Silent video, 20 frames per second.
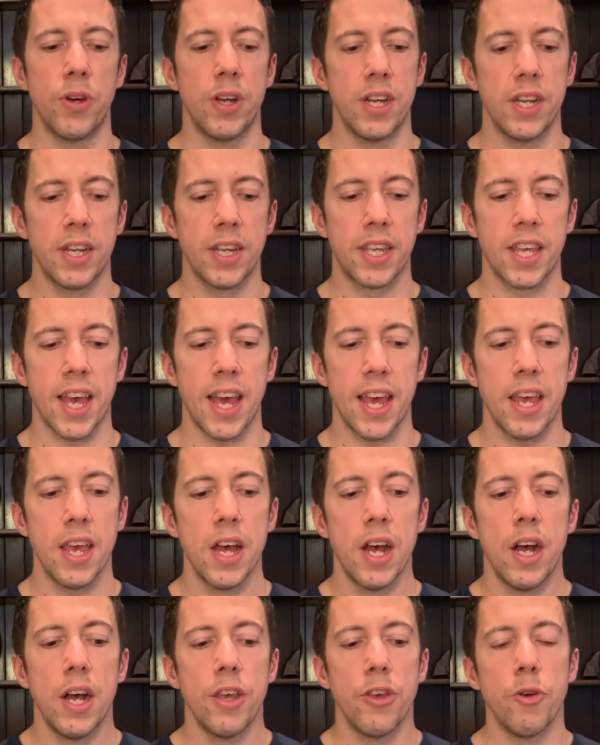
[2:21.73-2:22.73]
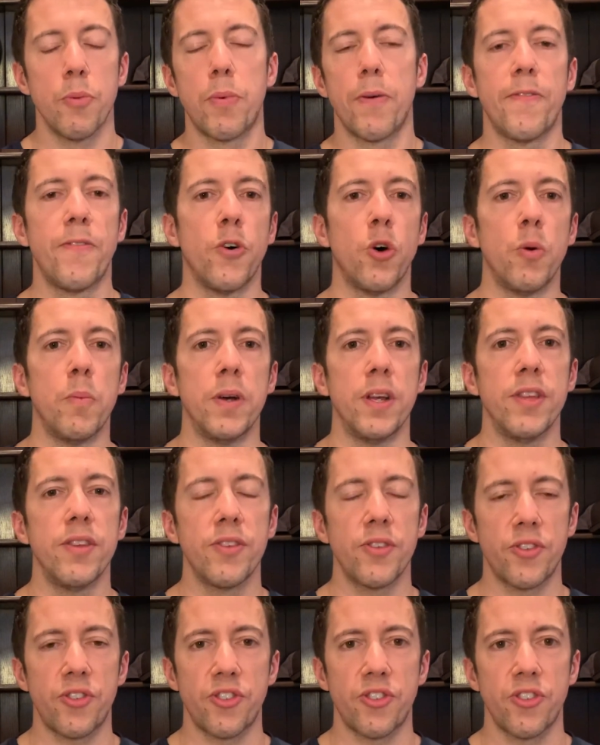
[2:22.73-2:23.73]
Okay, your
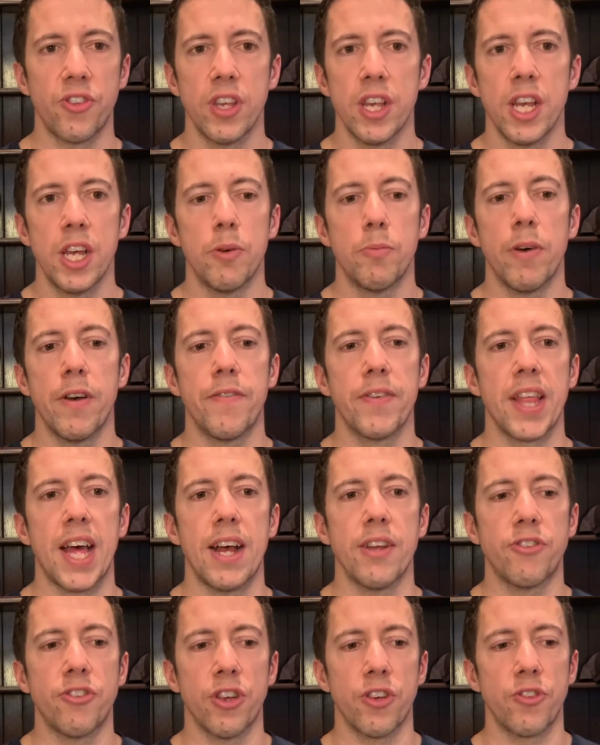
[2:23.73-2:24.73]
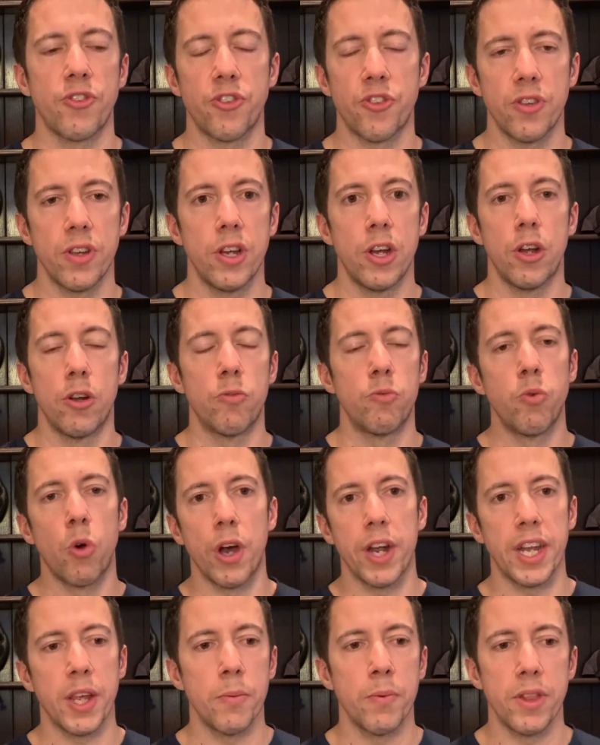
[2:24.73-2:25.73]
performance, whether that's just
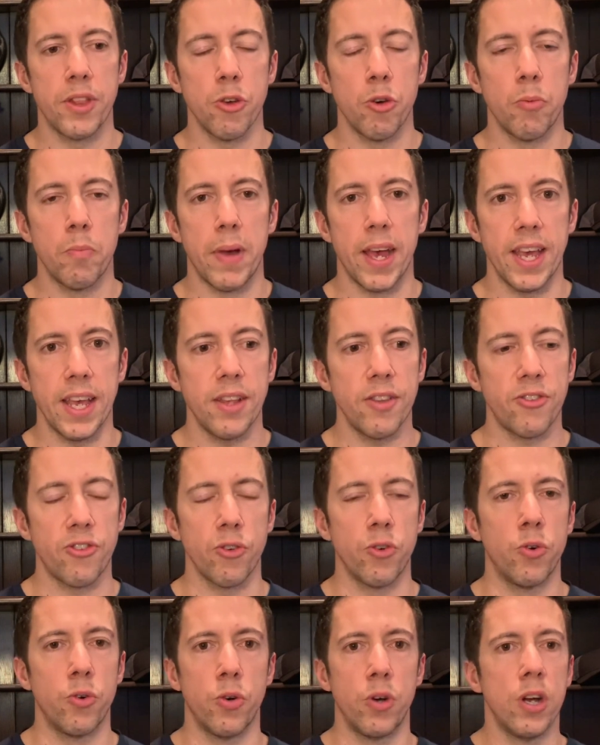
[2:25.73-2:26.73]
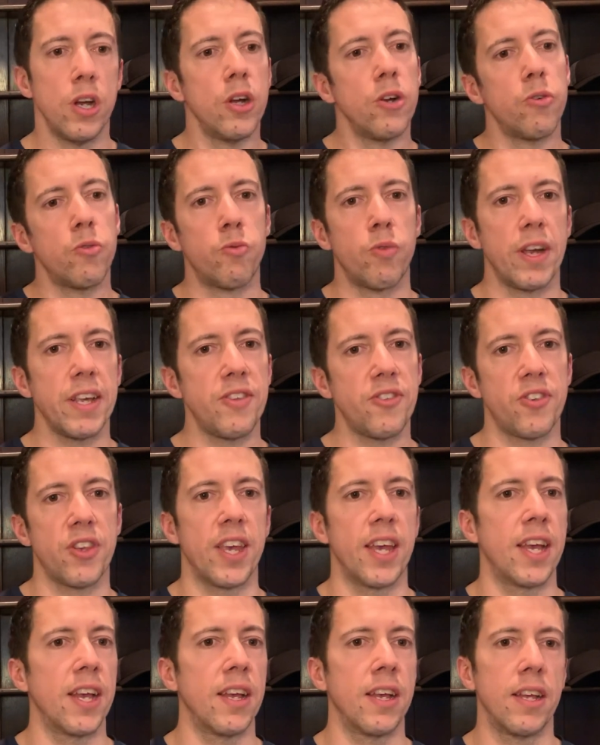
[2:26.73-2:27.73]
riding with your mates or
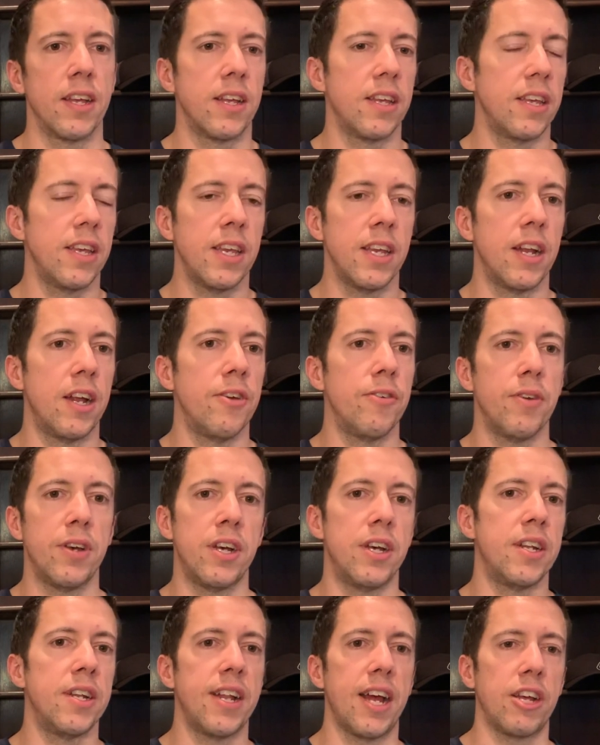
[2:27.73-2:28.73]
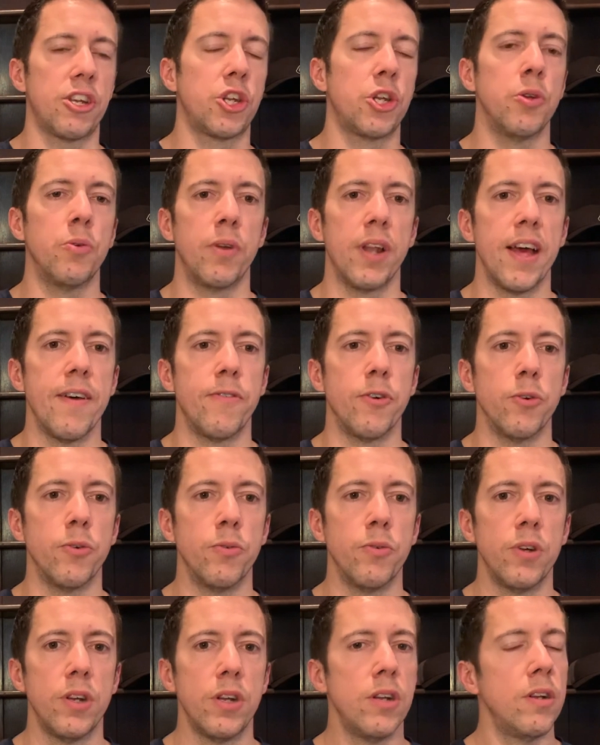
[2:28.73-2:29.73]
racing, at a national level,
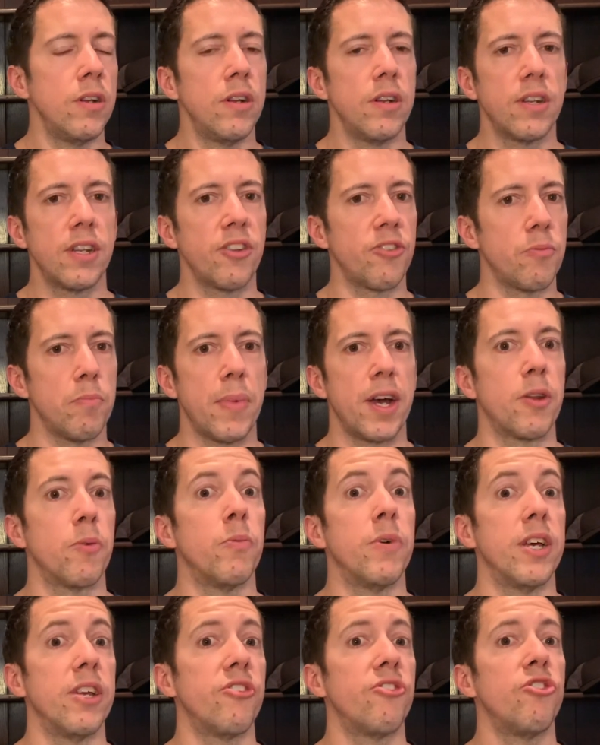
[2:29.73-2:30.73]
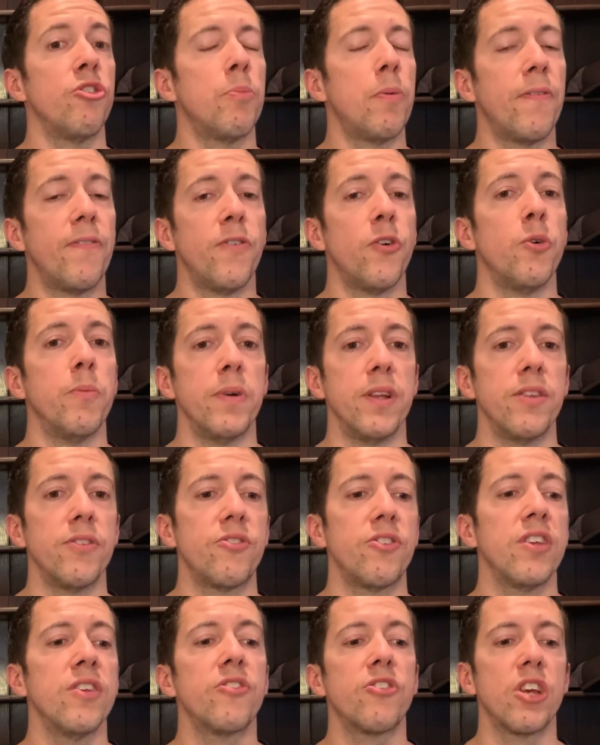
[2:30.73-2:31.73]
doesn't matter which. Your performance
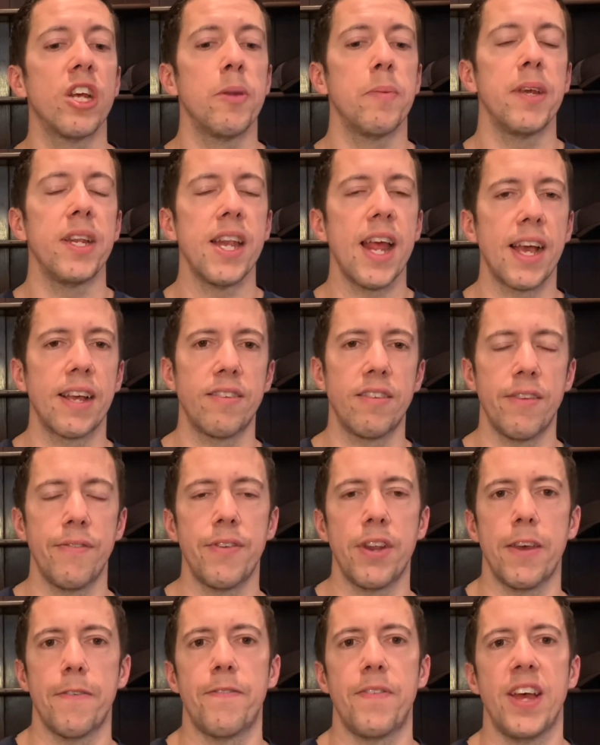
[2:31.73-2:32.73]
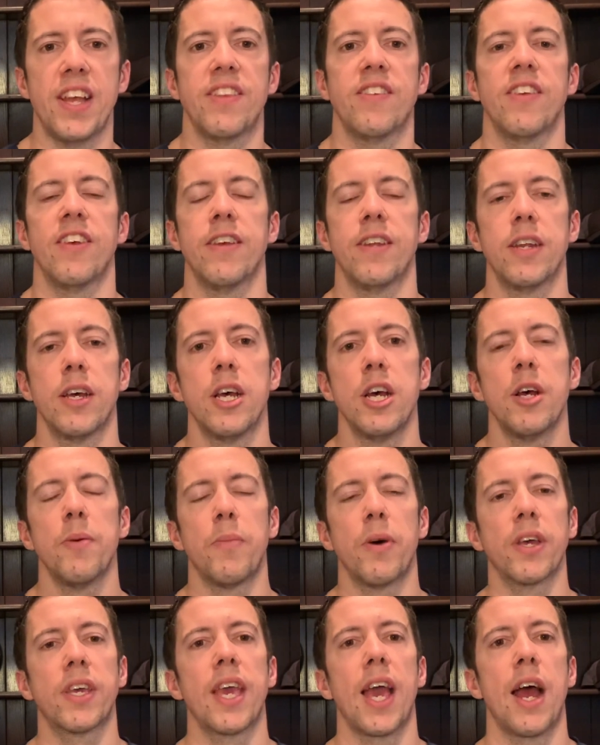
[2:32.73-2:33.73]
is going to be negatively affected by
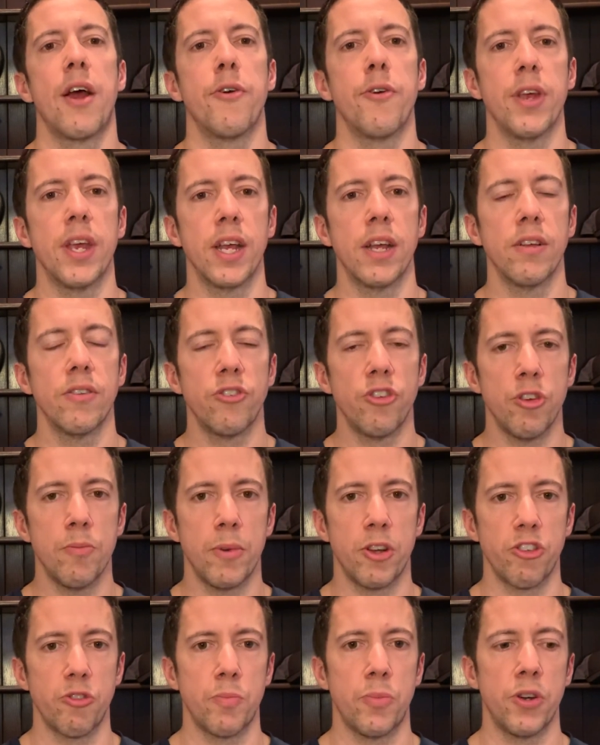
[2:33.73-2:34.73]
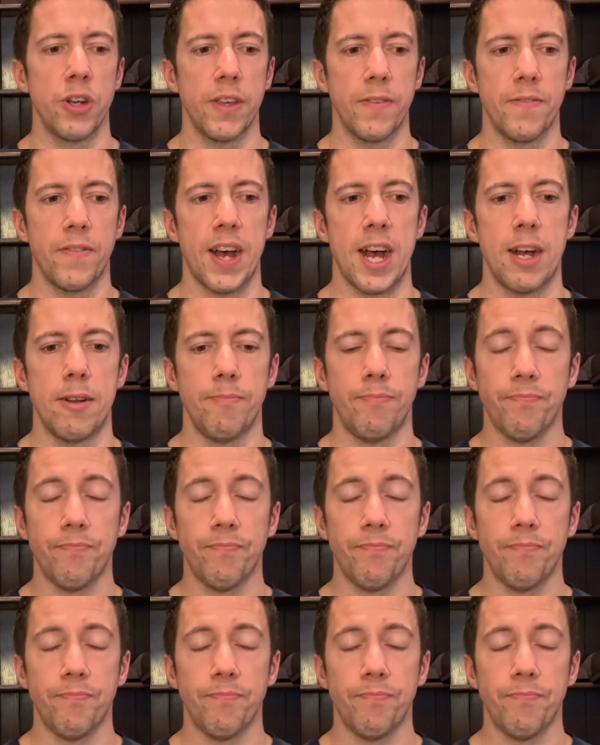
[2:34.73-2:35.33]
carrying too much body fat.